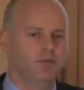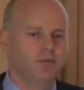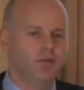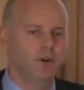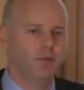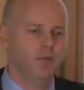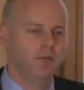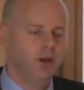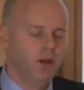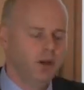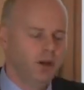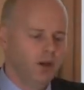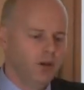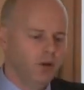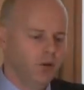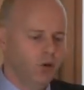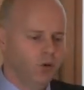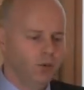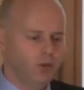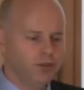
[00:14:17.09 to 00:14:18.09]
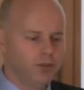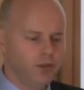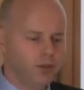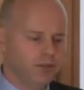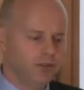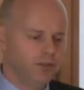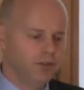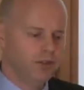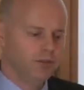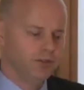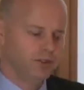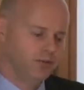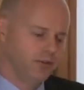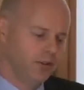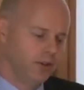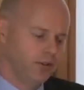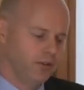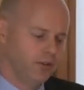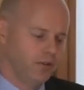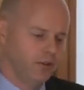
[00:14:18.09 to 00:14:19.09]
from normal derivatives, if I
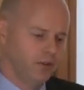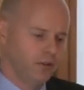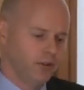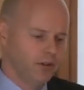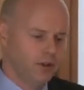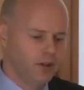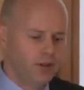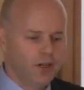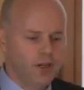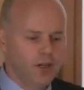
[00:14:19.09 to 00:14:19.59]
can call it that.